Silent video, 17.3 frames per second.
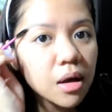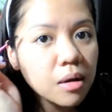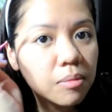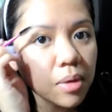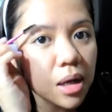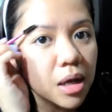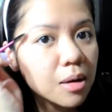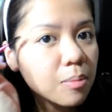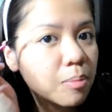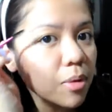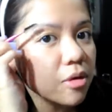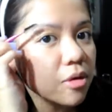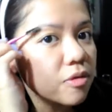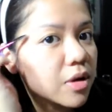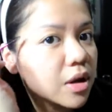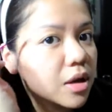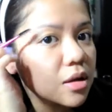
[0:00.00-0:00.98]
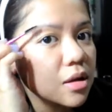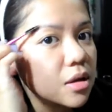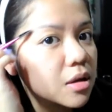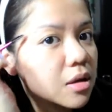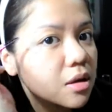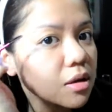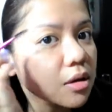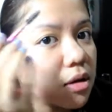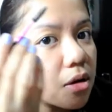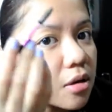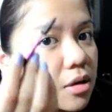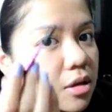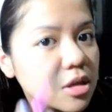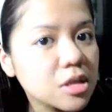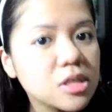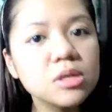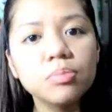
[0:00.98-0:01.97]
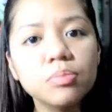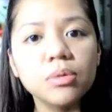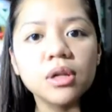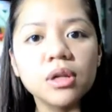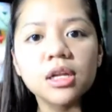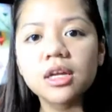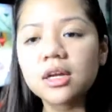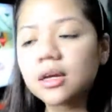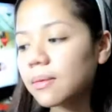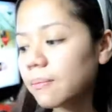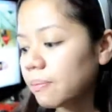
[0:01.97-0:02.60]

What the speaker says: and make it perfect. The spoolie.